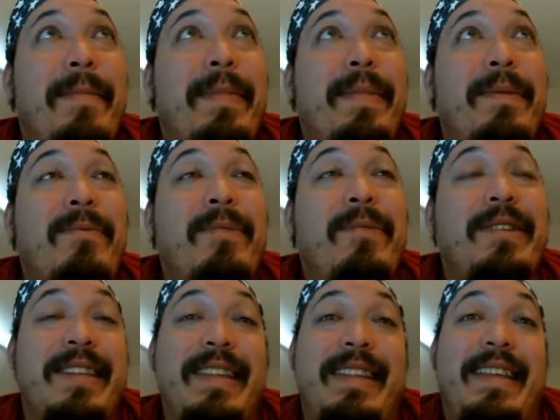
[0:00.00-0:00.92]
Which
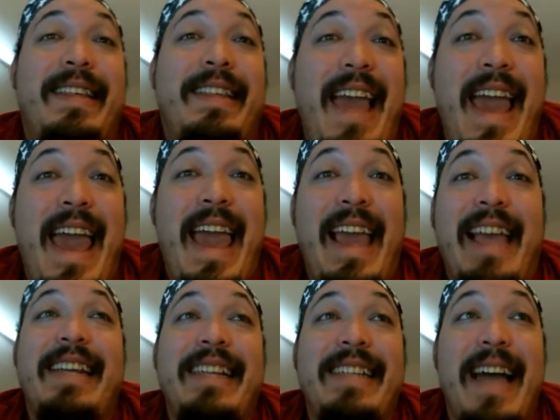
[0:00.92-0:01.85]
is to say,
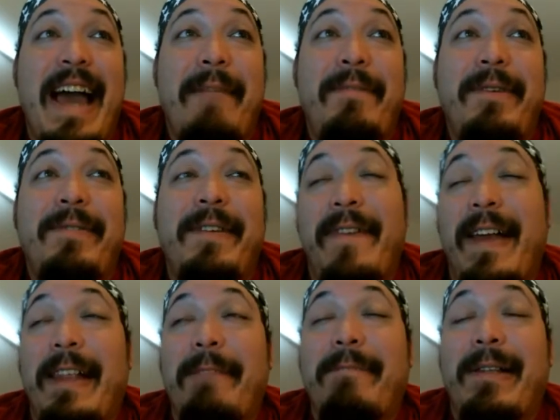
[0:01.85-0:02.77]
anytime you
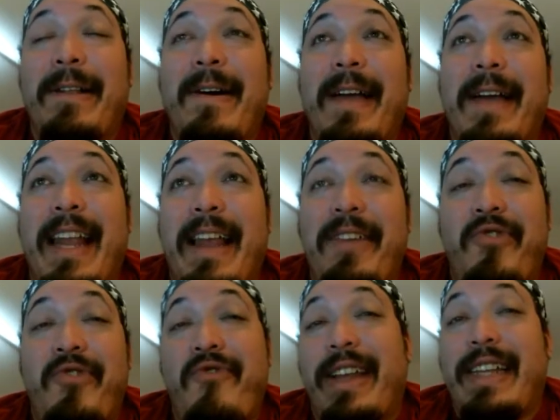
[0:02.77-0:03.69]
develop along a
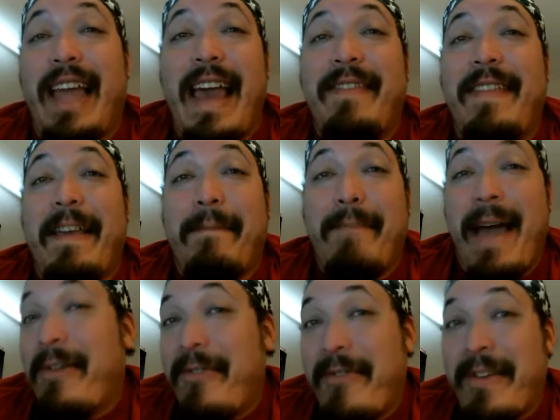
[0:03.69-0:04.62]
strict ethnic
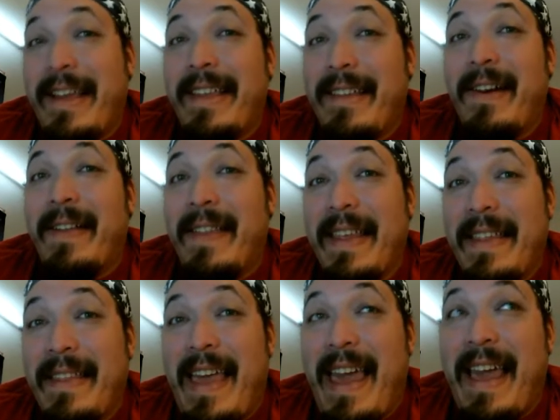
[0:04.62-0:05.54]
boundaries on this
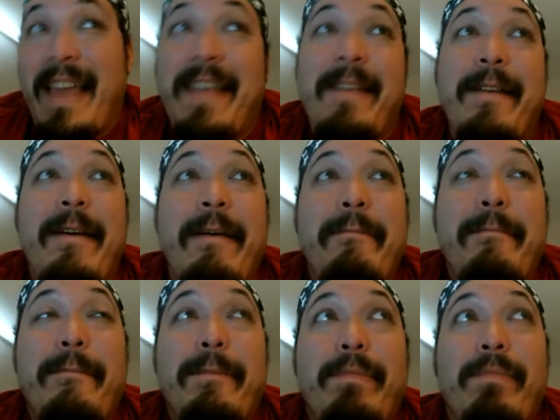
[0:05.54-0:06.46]
thing,
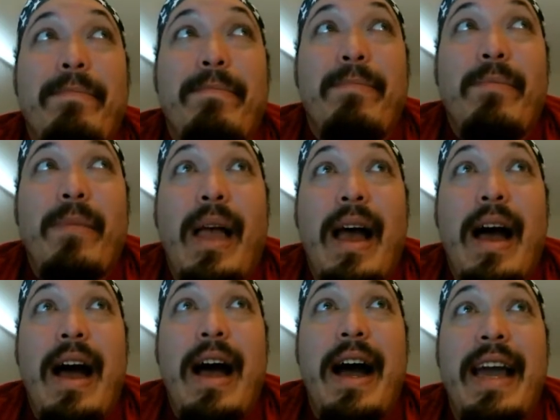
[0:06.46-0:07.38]

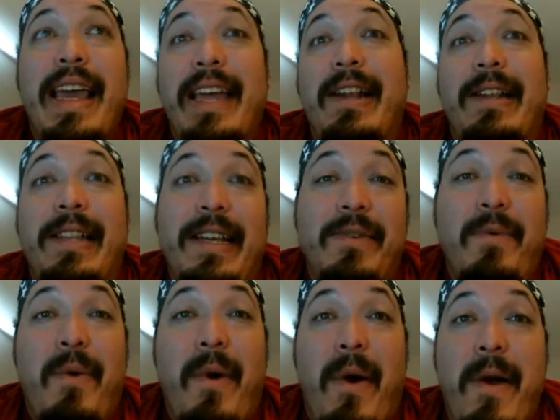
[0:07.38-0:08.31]
it'll lead to
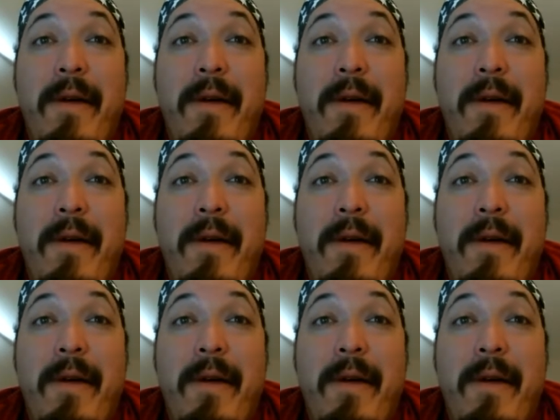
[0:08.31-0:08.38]
war.